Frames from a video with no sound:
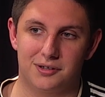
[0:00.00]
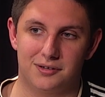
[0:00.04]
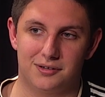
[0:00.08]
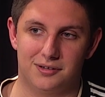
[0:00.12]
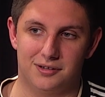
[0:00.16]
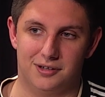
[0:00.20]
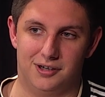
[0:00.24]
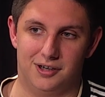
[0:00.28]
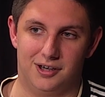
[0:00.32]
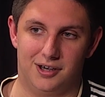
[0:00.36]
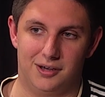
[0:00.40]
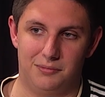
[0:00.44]

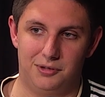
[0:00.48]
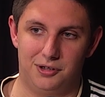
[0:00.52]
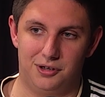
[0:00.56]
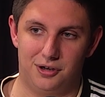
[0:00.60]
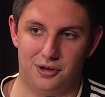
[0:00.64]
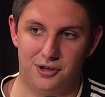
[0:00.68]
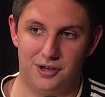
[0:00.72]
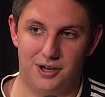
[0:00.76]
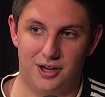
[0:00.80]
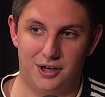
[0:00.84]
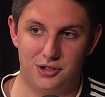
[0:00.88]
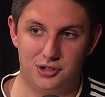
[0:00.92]

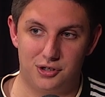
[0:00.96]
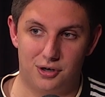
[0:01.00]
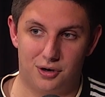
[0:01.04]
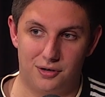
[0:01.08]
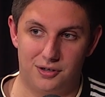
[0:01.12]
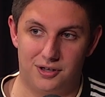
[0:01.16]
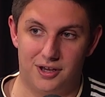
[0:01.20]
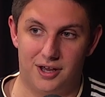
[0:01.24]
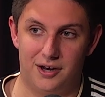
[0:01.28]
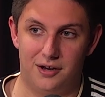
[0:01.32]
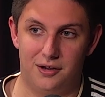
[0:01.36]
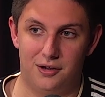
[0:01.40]
He had Joe
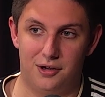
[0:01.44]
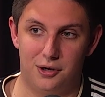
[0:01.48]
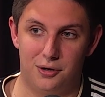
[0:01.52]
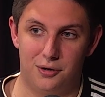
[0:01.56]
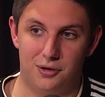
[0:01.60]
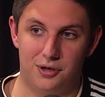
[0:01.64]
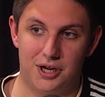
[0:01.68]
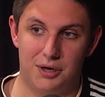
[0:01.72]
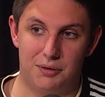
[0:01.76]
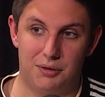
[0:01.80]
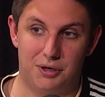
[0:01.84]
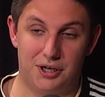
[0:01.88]
Danaher
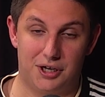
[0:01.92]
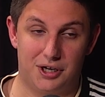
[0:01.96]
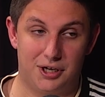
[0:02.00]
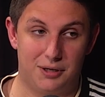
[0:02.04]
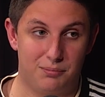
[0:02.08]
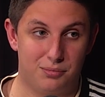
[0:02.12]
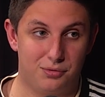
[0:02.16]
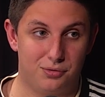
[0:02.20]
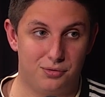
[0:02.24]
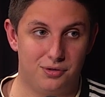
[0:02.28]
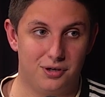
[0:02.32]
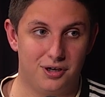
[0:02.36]
and Eric
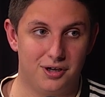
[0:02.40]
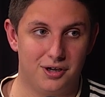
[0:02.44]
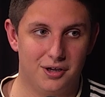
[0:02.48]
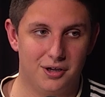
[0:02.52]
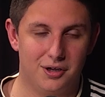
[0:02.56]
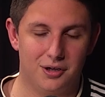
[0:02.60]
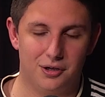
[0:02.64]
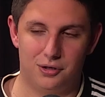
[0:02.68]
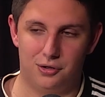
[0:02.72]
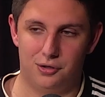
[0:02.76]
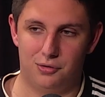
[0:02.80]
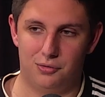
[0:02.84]
Kipwood,
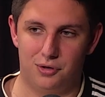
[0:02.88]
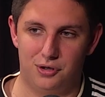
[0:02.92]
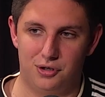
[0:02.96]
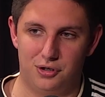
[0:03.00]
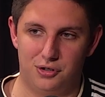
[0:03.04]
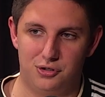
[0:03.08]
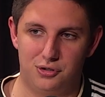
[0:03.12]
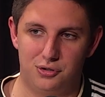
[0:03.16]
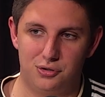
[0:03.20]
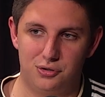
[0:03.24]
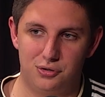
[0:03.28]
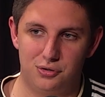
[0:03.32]
who were your
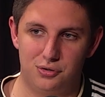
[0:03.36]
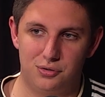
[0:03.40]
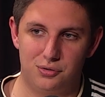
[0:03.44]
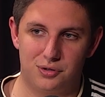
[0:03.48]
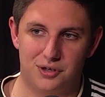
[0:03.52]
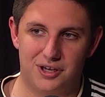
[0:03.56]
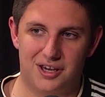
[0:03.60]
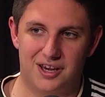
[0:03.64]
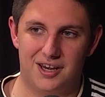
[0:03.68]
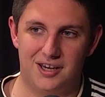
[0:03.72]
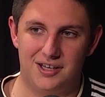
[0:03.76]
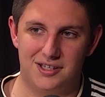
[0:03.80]
two
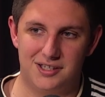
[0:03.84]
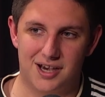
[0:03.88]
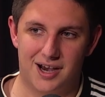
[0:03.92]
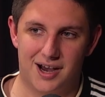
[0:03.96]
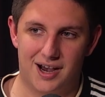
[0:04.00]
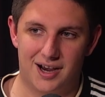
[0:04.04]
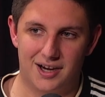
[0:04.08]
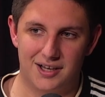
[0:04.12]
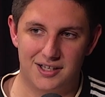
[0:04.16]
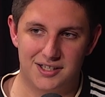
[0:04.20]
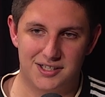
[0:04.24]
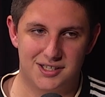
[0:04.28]
key
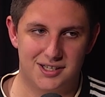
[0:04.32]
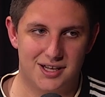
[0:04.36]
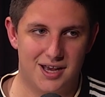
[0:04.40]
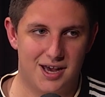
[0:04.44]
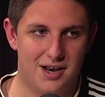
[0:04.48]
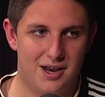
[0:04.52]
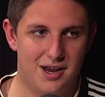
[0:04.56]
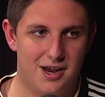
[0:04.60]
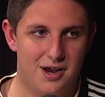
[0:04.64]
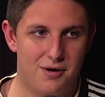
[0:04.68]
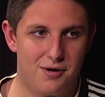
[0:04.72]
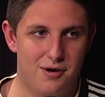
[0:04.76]
targets in
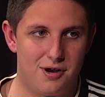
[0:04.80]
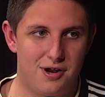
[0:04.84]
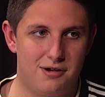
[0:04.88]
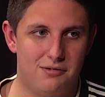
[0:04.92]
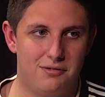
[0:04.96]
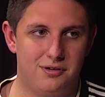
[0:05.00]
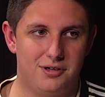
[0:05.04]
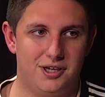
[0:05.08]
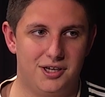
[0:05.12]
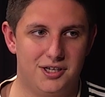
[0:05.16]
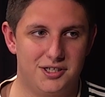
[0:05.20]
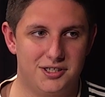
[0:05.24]
that area.
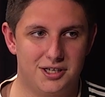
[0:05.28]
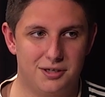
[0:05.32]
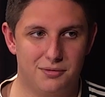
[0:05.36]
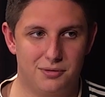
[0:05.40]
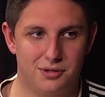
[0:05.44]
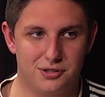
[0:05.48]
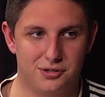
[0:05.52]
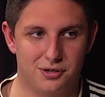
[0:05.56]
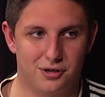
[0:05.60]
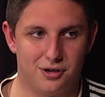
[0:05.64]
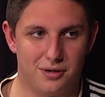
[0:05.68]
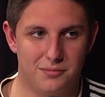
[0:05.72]
And yes, there were
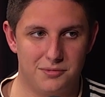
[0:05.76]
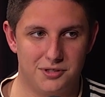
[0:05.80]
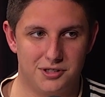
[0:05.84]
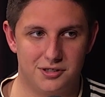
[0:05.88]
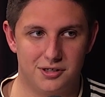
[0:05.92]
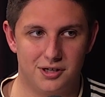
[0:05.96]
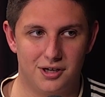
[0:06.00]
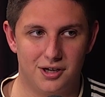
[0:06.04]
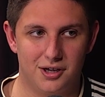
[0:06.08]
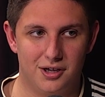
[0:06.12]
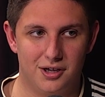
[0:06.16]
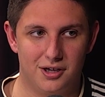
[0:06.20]
times that
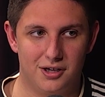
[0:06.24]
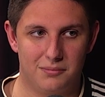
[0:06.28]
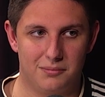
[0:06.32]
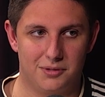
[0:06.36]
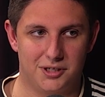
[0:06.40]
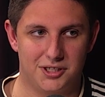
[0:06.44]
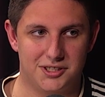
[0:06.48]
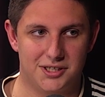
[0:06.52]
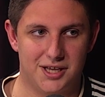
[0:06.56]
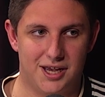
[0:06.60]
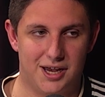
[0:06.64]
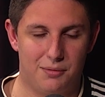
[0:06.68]

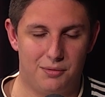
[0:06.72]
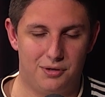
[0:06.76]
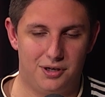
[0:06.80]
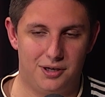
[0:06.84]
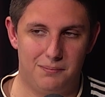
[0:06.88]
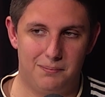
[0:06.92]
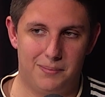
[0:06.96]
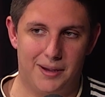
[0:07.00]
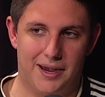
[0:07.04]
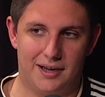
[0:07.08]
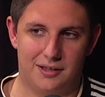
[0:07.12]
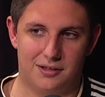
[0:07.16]
McStay would
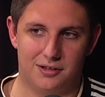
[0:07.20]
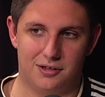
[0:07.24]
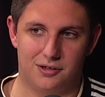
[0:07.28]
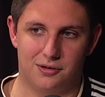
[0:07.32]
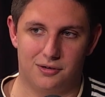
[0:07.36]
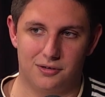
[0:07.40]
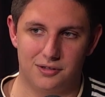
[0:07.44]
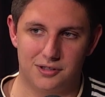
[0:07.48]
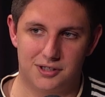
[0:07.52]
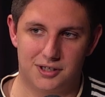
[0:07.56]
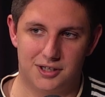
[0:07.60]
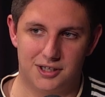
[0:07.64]
impact the
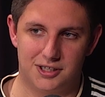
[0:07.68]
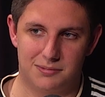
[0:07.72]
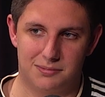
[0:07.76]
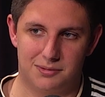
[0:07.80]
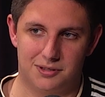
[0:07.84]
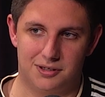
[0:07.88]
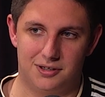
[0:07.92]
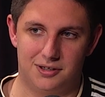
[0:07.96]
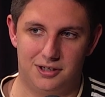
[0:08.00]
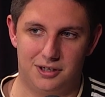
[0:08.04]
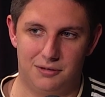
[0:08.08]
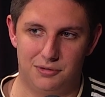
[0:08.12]
contest,
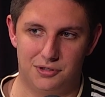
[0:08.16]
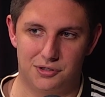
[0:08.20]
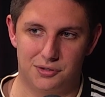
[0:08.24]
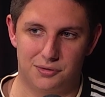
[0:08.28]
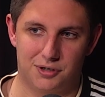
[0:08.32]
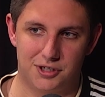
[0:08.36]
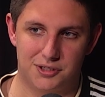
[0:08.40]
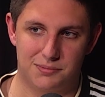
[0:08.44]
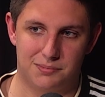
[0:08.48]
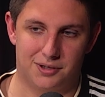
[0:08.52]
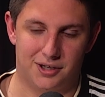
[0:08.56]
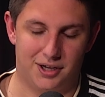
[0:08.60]
but he was
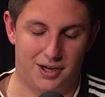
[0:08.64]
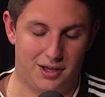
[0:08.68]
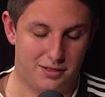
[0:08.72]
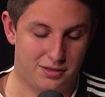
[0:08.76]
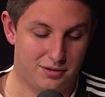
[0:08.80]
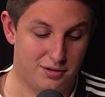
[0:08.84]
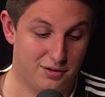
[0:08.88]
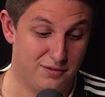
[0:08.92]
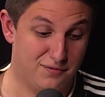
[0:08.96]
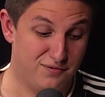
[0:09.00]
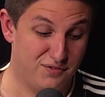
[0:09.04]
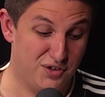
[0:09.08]
always playing
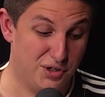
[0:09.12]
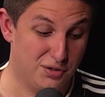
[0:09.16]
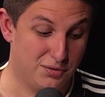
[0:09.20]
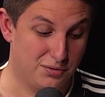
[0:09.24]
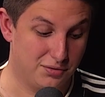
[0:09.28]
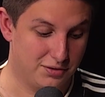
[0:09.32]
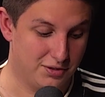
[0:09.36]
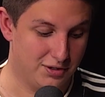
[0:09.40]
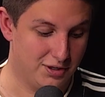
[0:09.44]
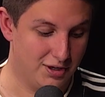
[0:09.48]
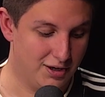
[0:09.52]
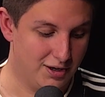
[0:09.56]
third
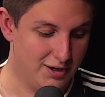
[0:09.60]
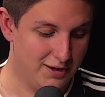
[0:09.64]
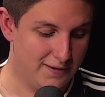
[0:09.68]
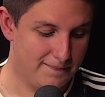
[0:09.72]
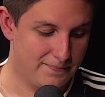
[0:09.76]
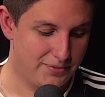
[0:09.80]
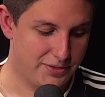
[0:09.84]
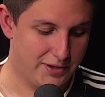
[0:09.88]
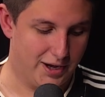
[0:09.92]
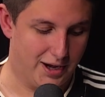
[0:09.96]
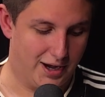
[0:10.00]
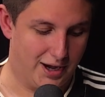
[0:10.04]
fiddle. And
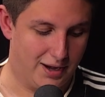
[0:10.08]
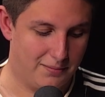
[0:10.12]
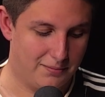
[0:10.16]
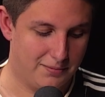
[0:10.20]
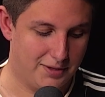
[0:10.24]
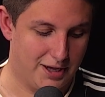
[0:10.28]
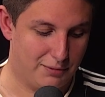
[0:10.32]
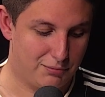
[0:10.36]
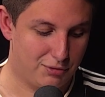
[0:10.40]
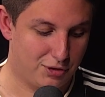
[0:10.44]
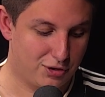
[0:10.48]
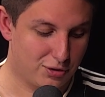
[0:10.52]

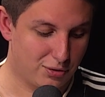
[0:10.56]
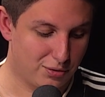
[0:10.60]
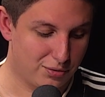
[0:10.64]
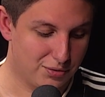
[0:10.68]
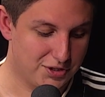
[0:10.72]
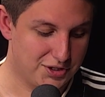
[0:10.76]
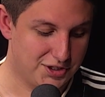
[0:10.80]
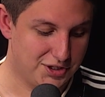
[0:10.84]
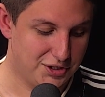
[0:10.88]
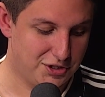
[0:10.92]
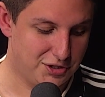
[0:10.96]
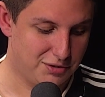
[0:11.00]
they recalled
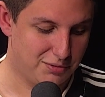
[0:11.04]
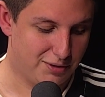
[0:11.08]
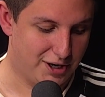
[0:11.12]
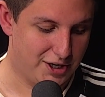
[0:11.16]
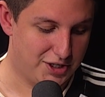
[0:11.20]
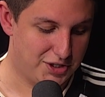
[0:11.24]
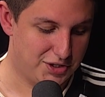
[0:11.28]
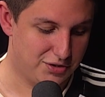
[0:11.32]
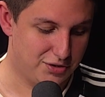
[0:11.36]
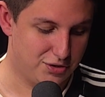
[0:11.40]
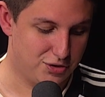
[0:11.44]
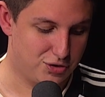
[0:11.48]
a
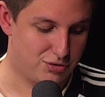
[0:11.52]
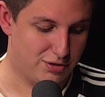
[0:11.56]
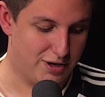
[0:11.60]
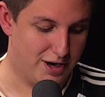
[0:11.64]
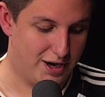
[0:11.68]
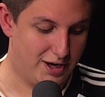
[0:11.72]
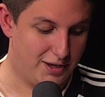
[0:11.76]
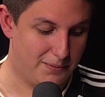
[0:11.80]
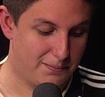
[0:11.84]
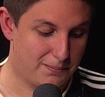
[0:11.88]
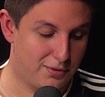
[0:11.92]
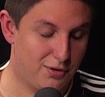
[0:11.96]
situation at
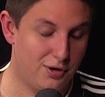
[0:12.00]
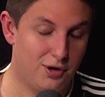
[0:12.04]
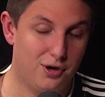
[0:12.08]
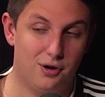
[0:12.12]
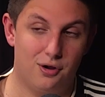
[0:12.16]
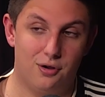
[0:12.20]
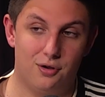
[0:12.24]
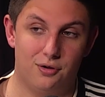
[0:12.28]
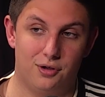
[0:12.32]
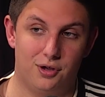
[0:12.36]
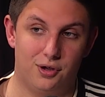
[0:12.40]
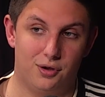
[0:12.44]
training pretty
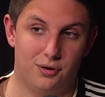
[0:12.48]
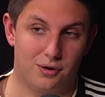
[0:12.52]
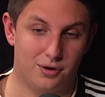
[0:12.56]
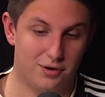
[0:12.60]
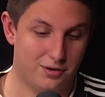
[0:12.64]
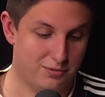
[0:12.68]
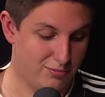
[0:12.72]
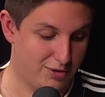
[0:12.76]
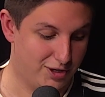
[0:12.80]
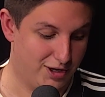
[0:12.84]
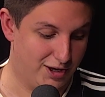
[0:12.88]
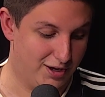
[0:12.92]
early
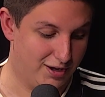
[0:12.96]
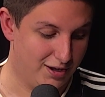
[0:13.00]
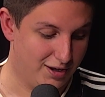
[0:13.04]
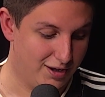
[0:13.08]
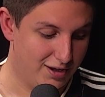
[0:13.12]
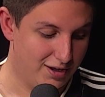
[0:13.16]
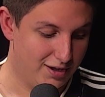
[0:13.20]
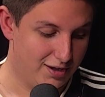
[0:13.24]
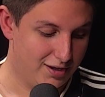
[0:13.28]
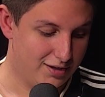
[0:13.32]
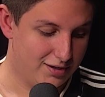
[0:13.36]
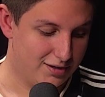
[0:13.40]
on where,
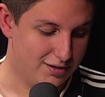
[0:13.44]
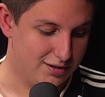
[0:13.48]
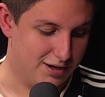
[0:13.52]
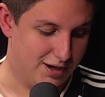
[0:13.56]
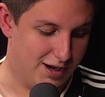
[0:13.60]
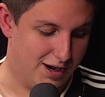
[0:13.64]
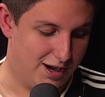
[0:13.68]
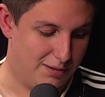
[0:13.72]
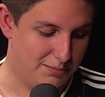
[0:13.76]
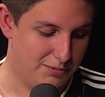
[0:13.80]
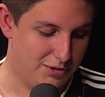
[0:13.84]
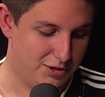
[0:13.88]

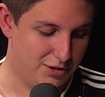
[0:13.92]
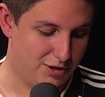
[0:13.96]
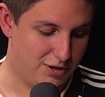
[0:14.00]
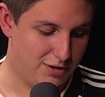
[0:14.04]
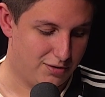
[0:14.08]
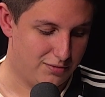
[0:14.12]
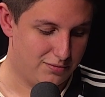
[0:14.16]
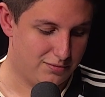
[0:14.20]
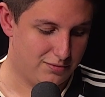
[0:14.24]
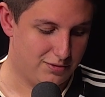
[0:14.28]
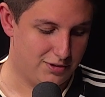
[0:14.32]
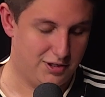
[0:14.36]

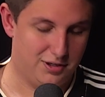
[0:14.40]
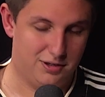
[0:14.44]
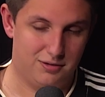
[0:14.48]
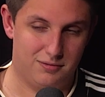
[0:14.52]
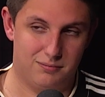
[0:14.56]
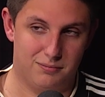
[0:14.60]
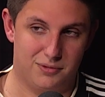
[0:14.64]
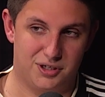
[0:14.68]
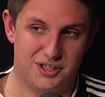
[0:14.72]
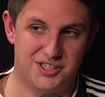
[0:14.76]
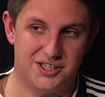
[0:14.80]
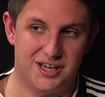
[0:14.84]

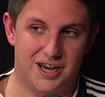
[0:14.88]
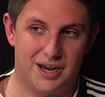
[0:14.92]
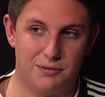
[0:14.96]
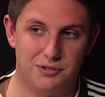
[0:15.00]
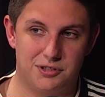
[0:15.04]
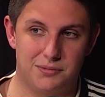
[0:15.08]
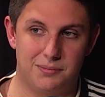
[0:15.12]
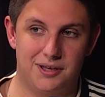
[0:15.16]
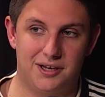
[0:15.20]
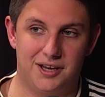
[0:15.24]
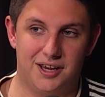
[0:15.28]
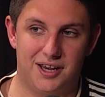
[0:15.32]
McStay
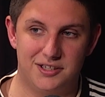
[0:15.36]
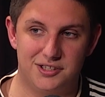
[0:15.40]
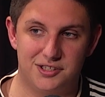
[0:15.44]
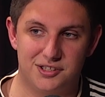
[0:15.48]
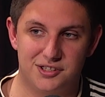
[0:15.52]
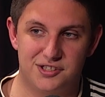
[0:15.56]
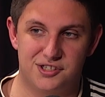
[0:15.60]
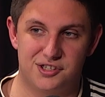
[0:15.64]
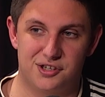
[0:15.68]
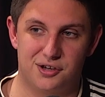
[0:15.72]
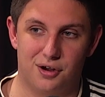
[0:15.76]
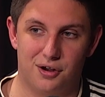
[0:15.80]
was a bit
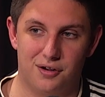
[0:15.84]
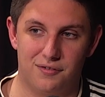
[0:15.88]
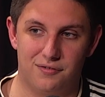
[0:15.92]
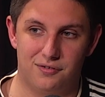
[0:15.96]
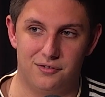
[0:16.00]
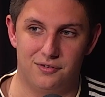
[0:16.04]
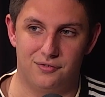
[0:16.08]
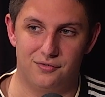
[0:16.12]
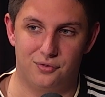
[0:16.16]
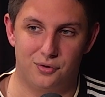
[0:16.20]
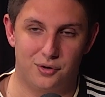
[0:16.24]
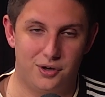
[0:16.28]
hesitant to go for
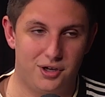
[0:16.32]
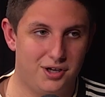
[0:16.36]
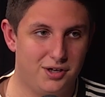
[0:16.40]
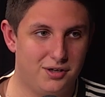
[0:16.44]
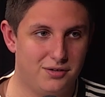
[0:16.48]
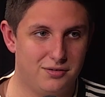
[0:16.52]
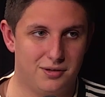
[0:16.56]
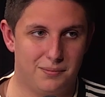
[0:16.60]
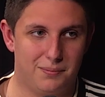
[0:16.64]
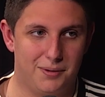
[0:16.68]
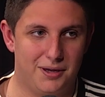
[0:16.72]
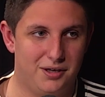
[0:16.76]
the footy,
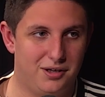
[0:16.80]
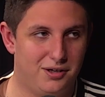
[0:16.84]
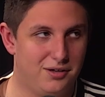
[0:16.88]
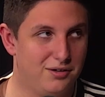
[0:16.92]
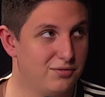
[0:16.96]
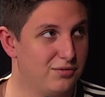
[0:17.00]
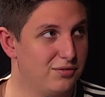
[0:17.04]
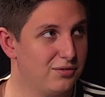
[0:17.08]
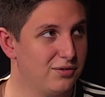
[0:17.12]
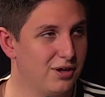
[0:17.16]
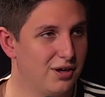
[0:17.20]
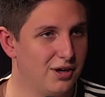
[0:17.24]
depending
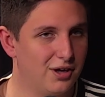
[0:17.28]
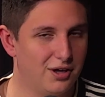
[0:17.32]
on